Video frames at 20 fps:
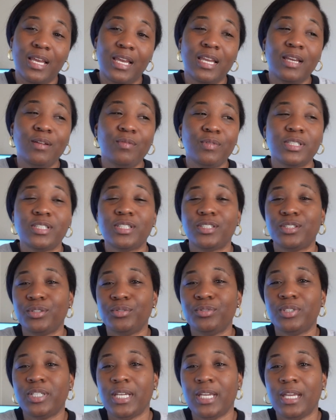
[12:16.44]
It went to
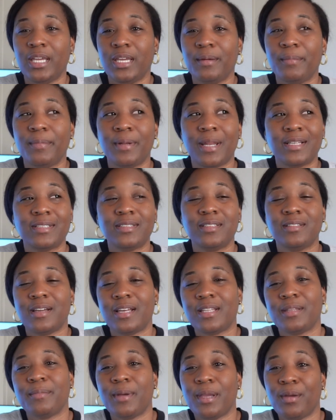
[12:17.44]
210, but I still
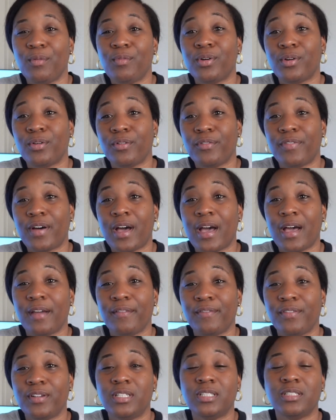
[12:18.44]
had to pay
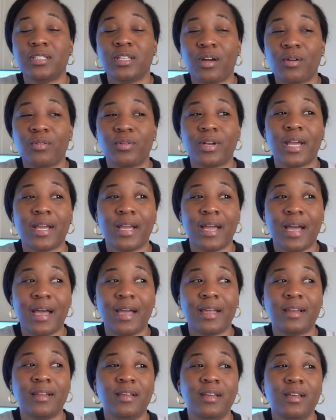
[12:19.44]
105 for this loan I
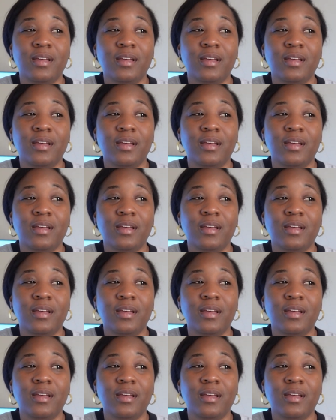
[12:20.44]
got.